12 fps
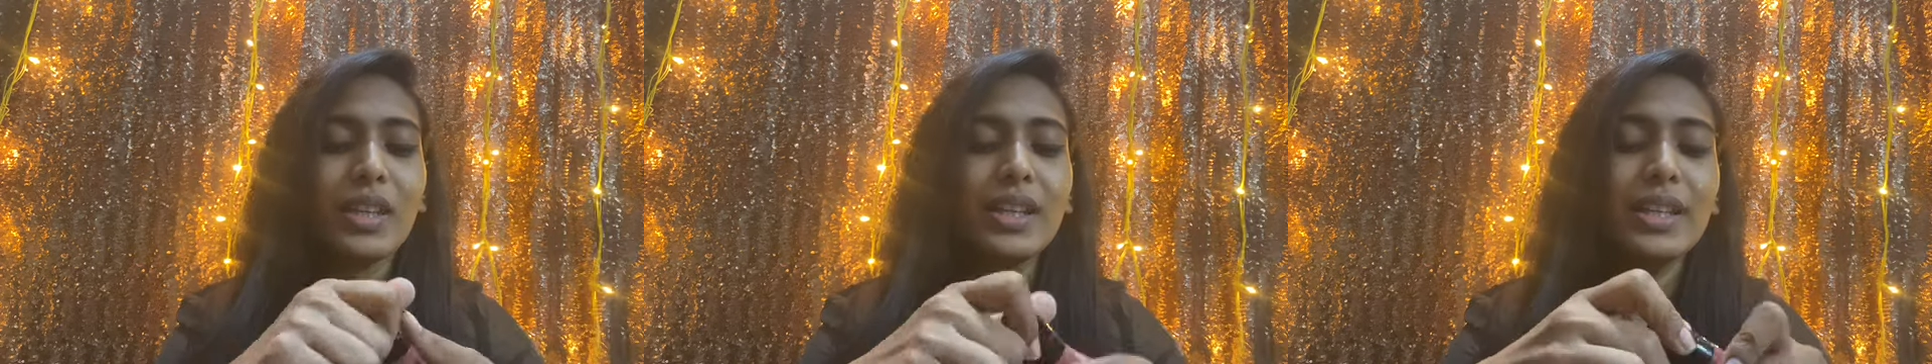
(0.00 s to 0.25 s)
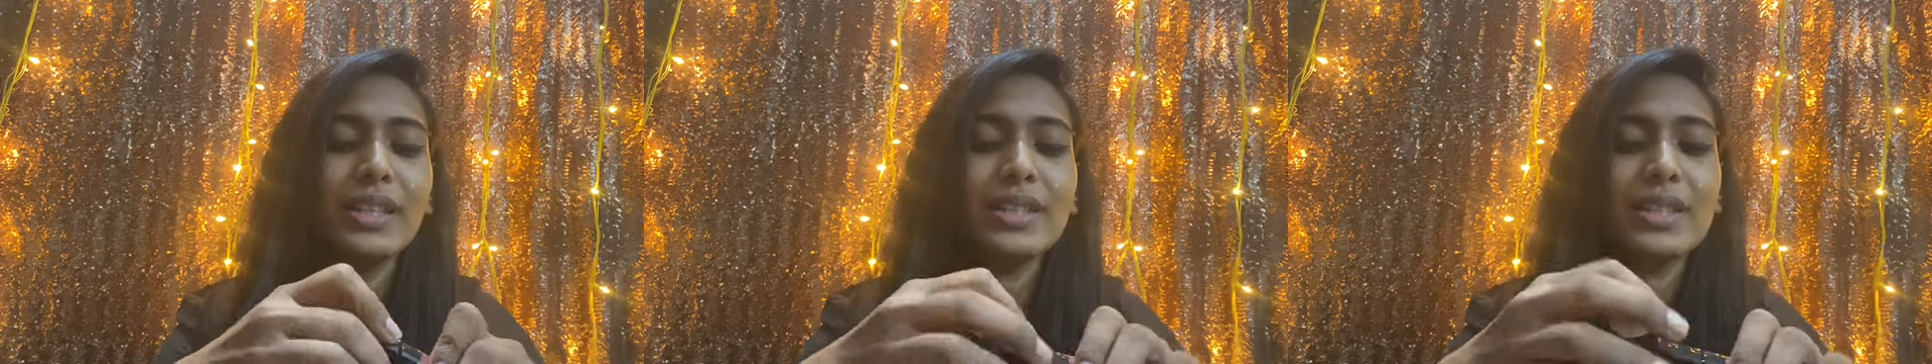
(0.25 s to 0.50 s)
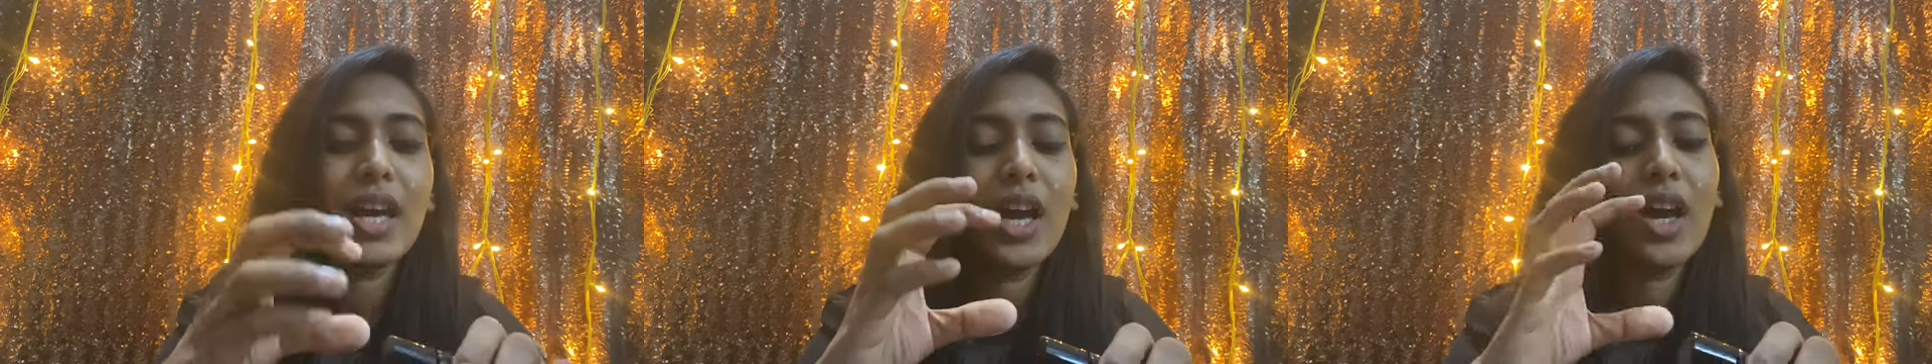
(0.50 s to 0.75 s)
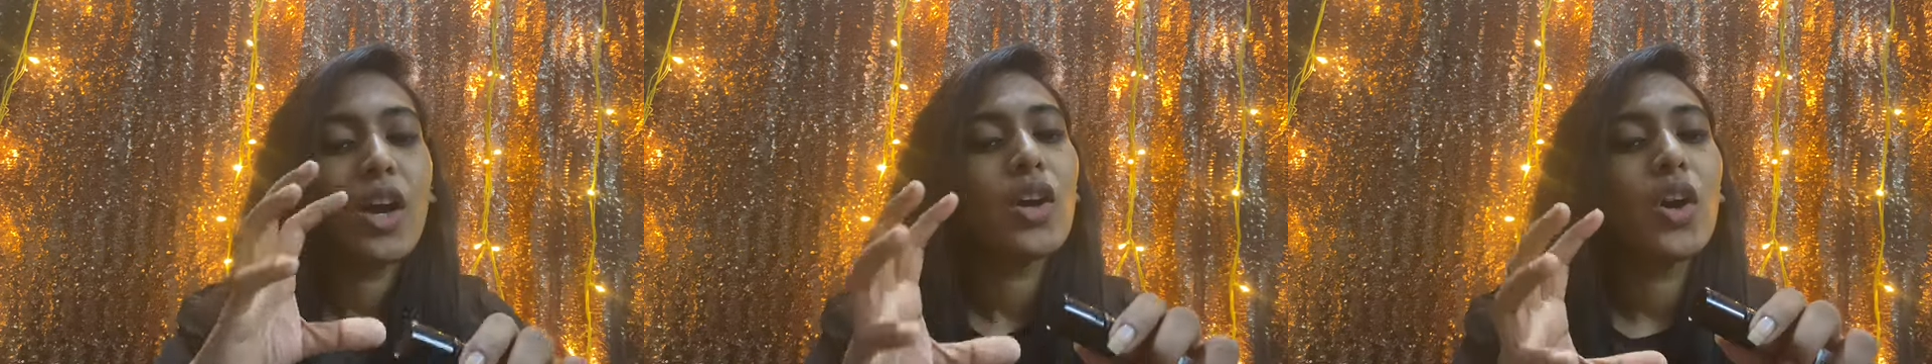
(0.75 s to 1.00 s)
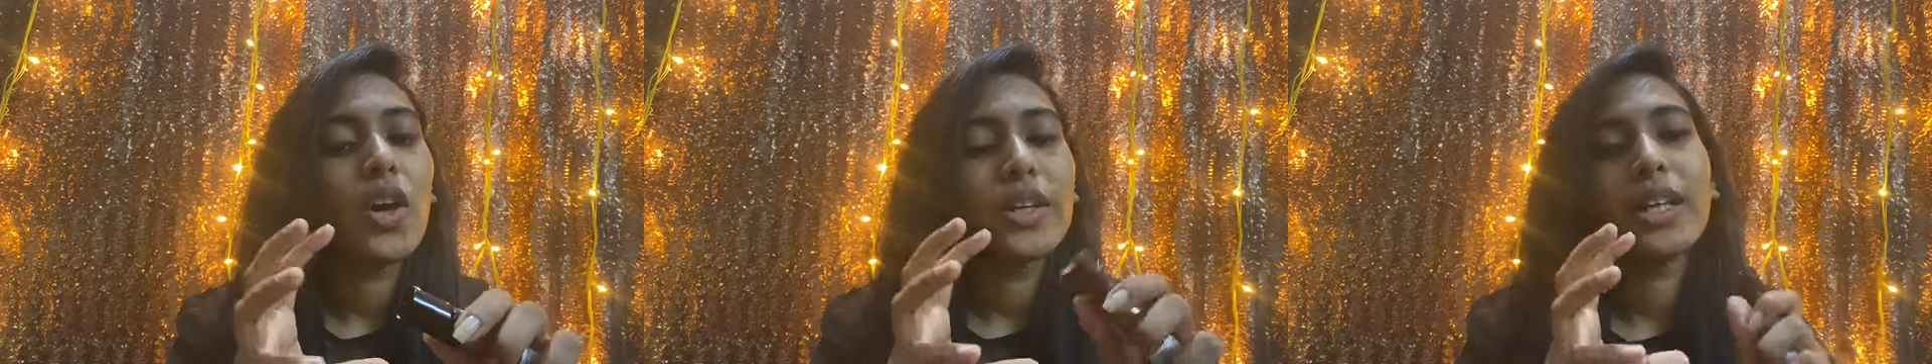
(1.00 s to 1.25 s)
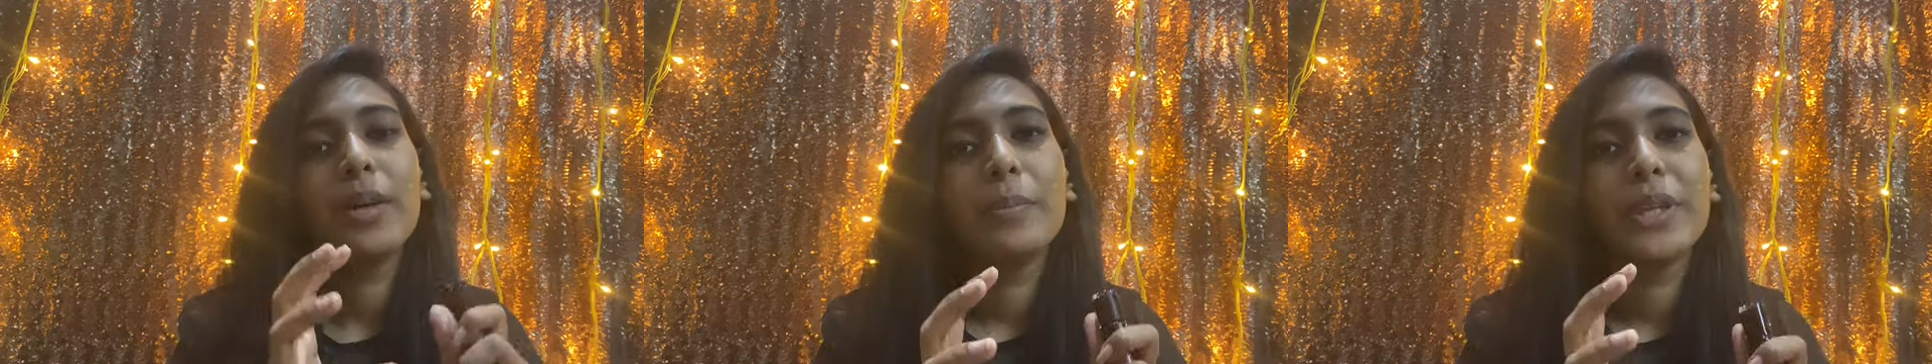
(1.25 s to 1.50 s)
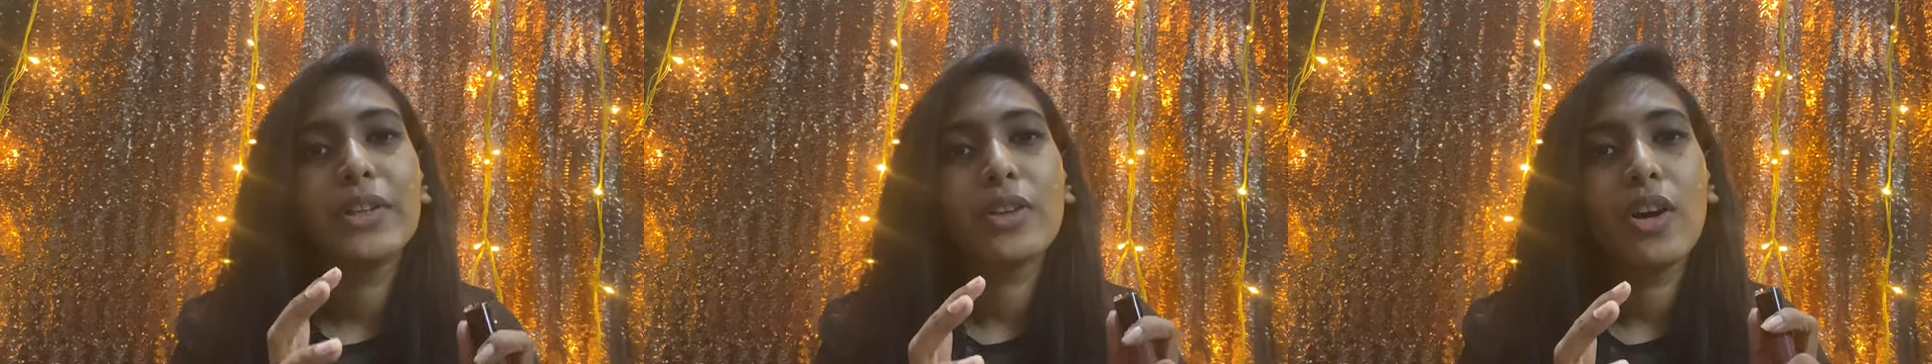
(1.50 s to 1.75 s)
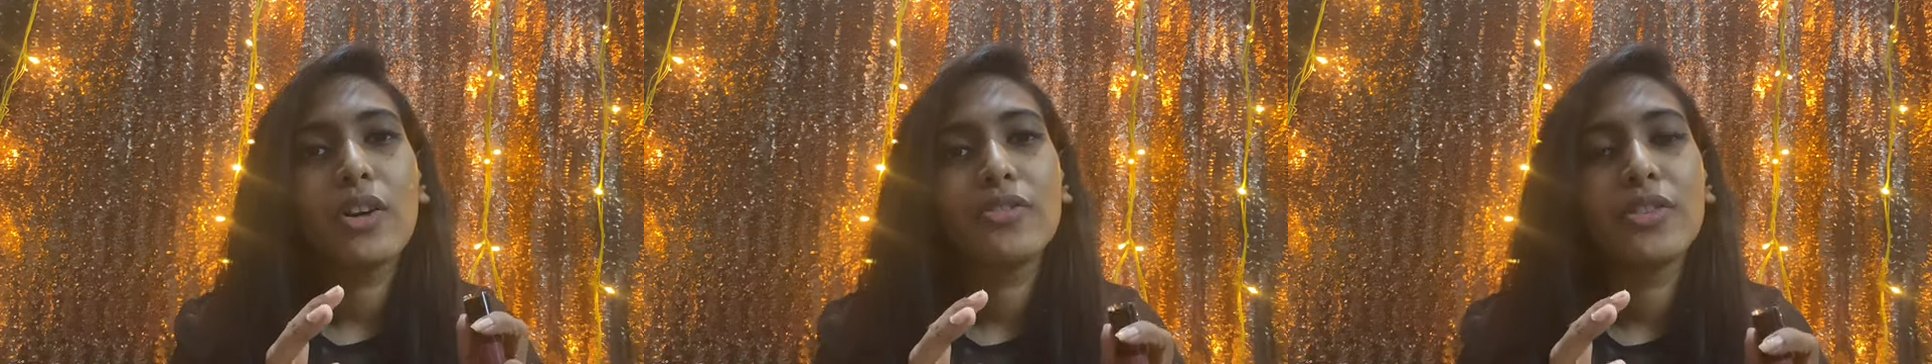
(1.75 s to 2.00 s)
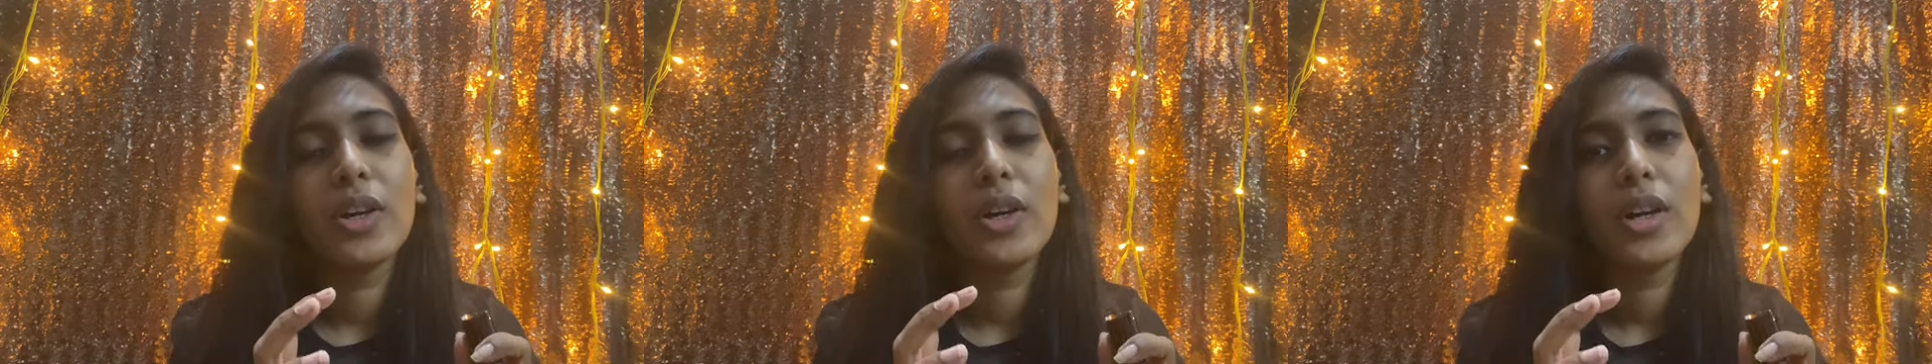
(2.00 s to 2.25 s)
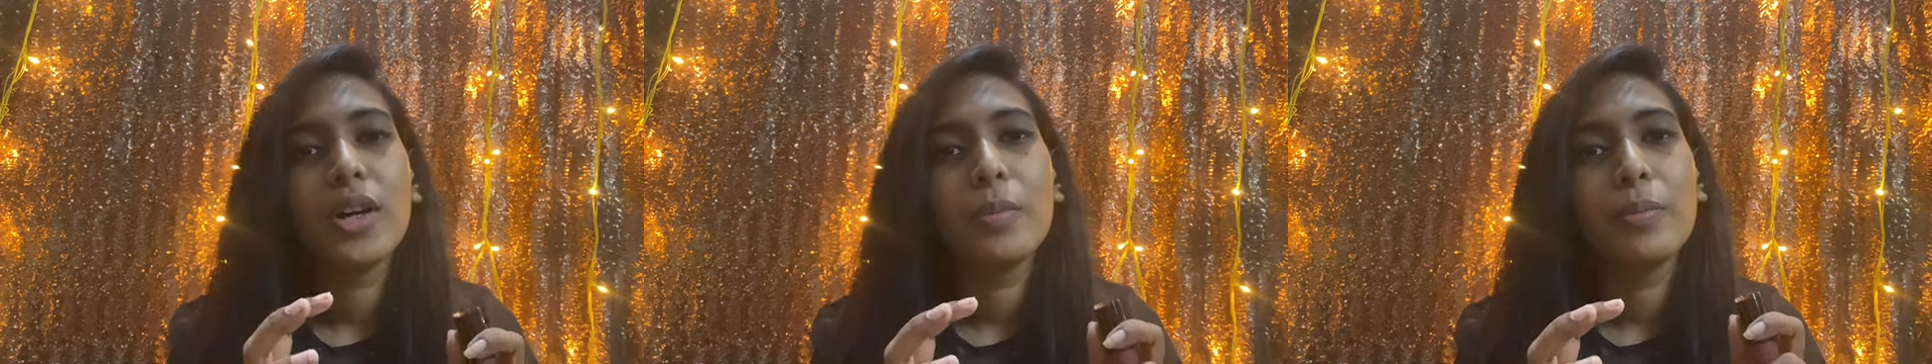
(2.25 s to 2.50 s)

It got a bit of a